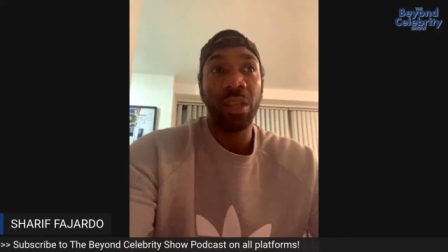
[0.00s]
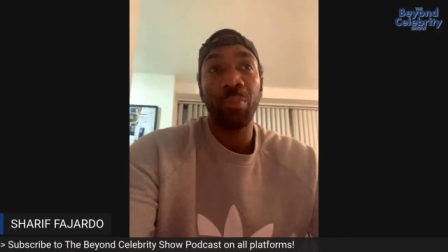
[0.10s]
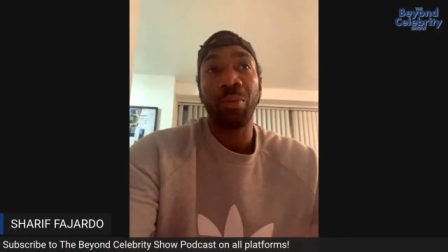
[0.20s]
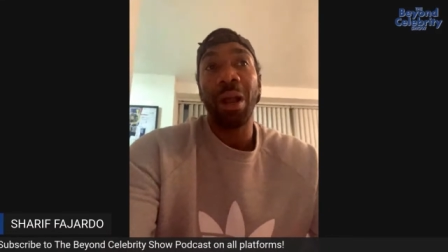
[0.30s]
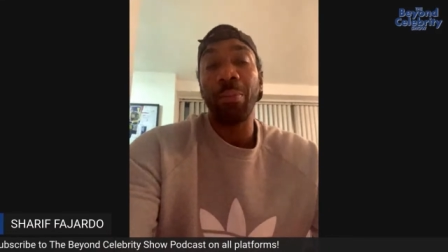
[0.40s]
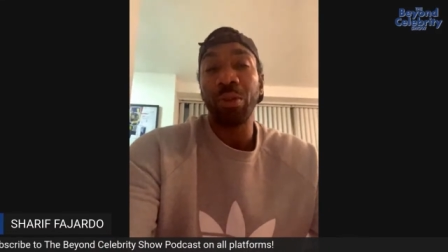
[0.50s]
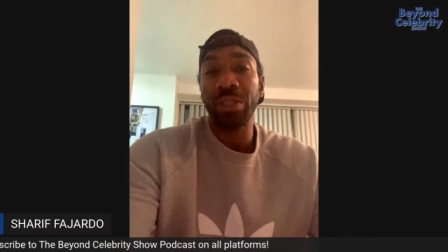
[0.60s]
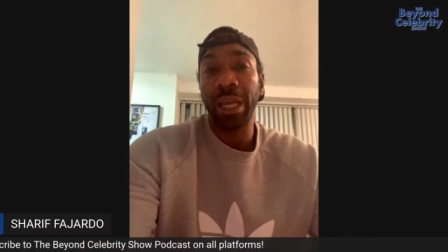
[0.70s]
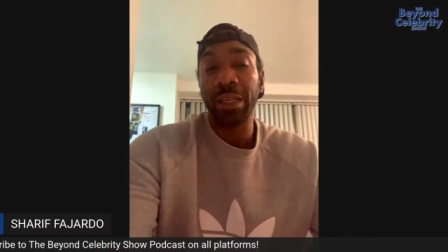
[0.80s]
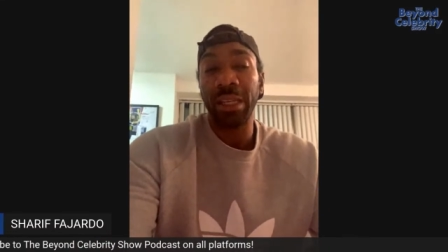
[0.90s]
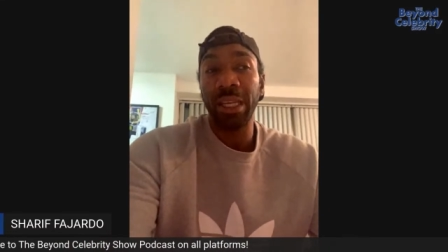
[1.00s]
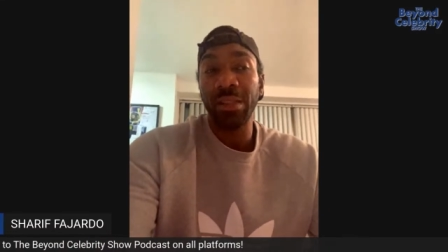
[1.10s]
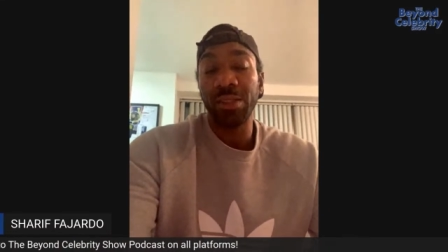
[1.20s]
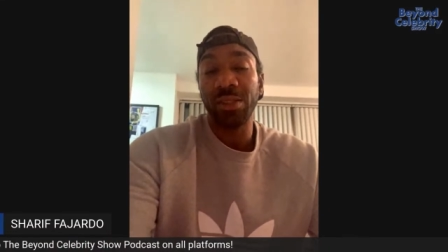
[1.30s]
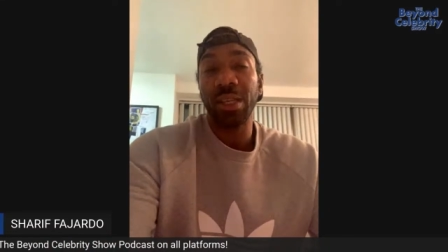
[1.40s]
the proper
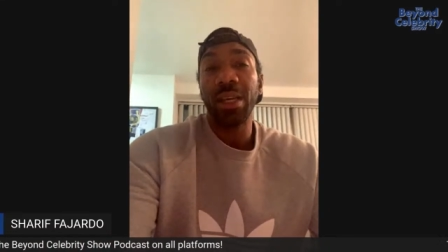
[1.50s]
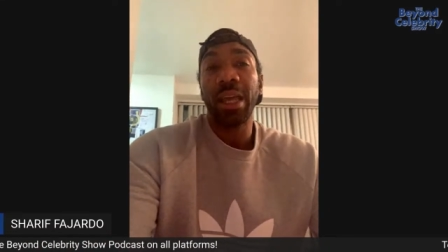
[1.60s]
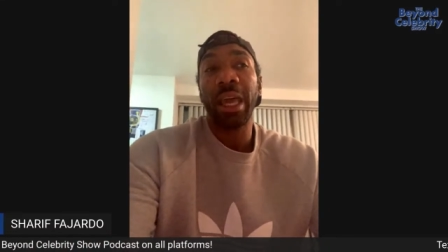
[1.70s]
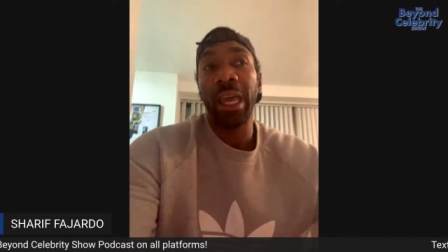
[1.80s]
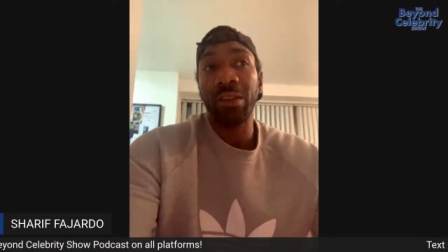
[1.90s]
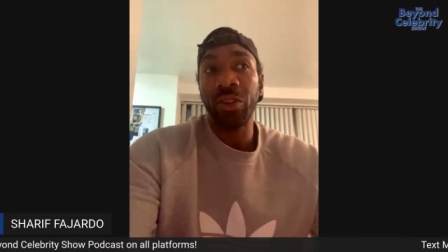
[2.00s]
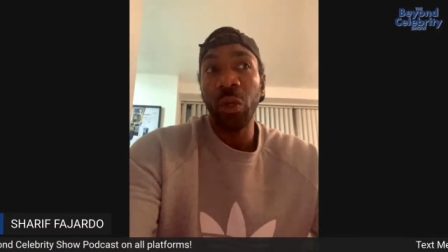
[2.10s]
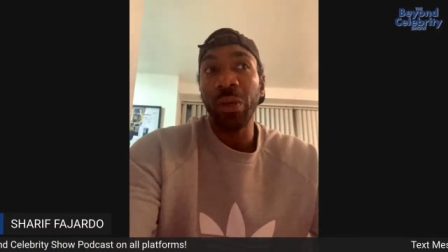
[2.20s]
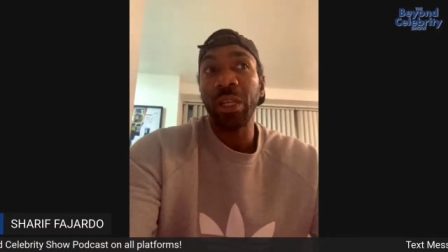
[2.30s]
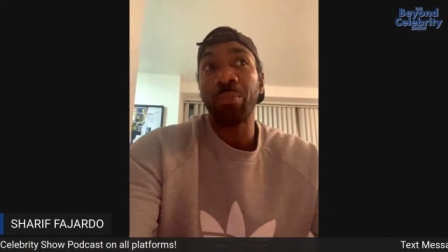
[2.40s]
techniques and doing